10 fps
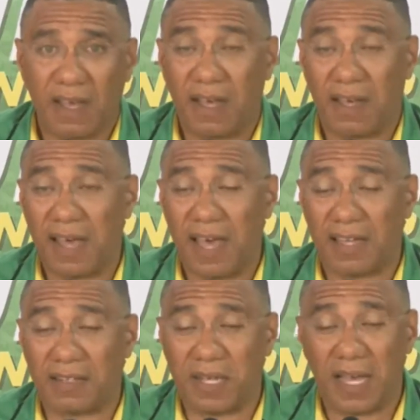Uh,
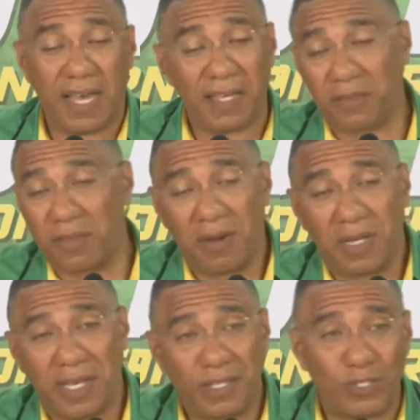and I
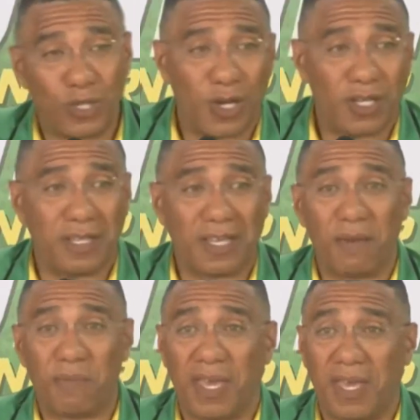thoroughly enjoyed the
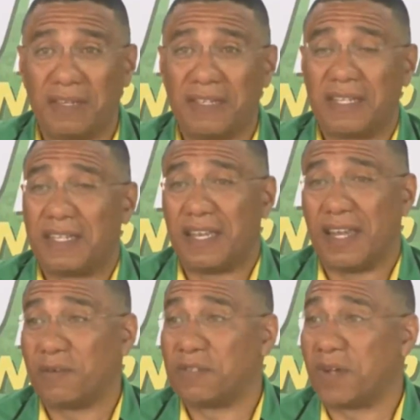campaign,
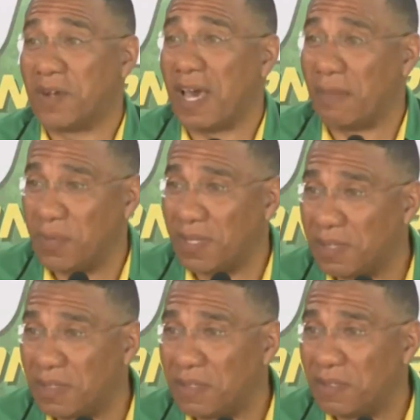and I was very happy
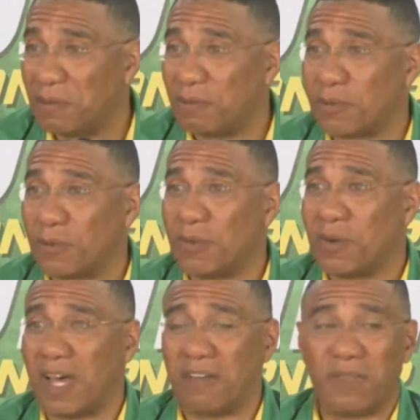
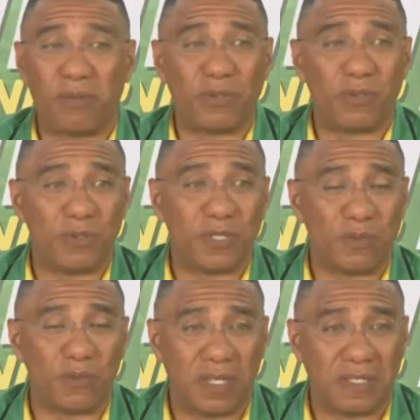to have the
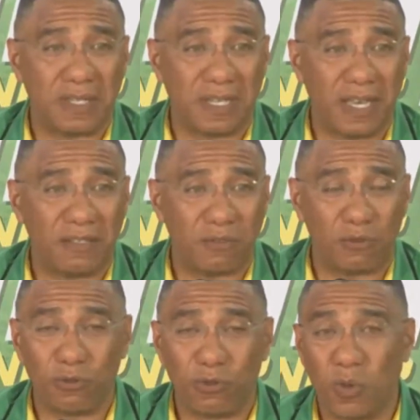opportunity once again
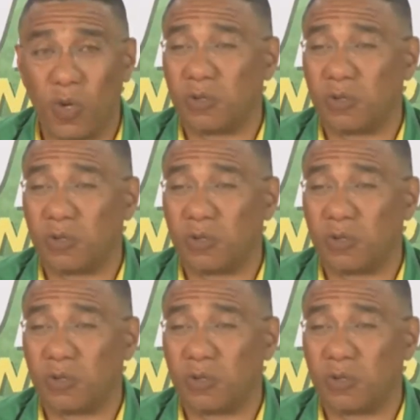to go